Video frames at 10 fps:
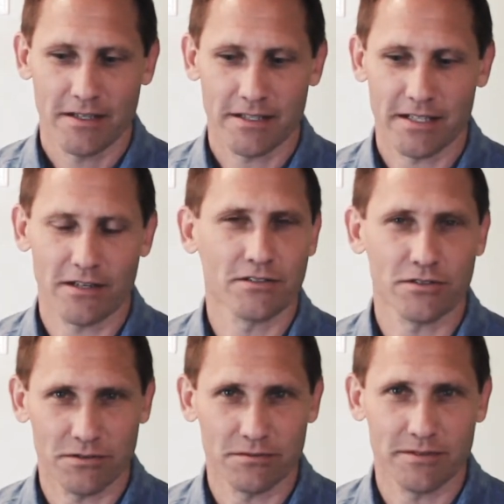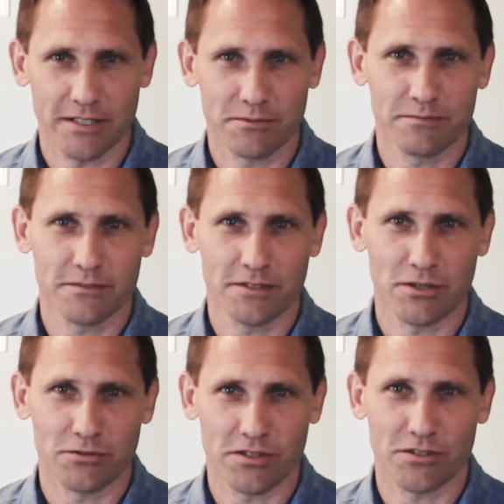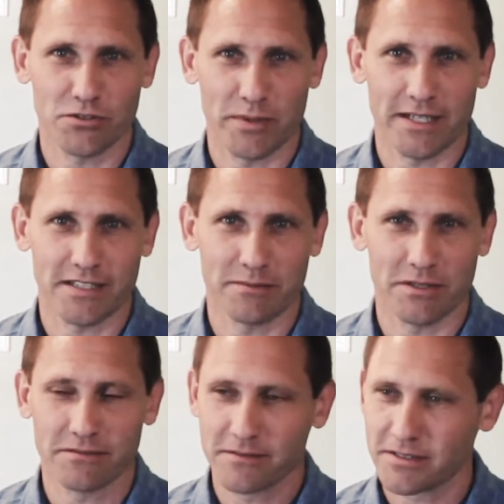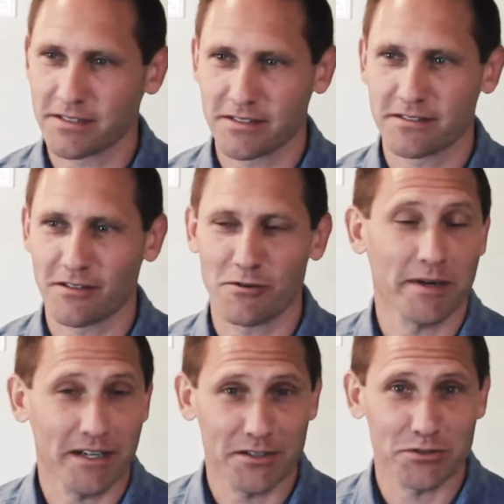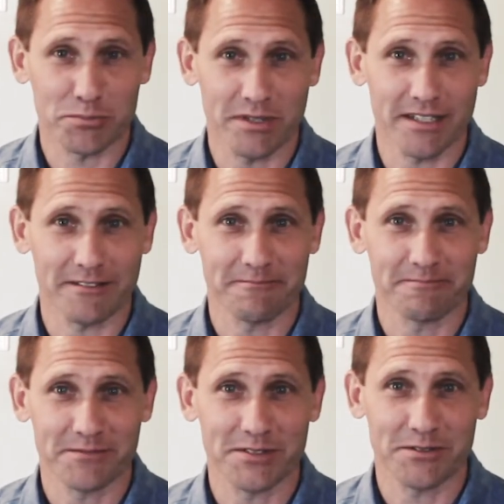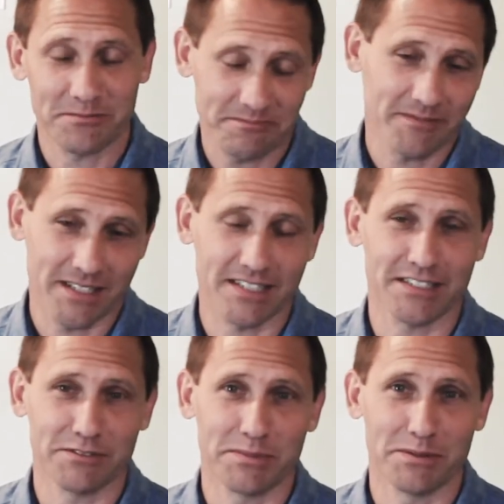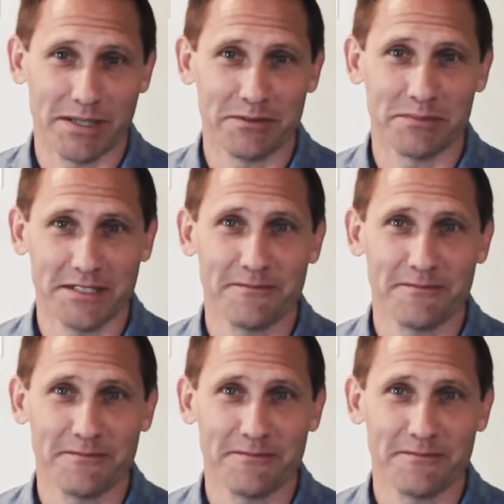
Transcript: then also help coach girls basketball, since all my girls play. So that's a little bit about me.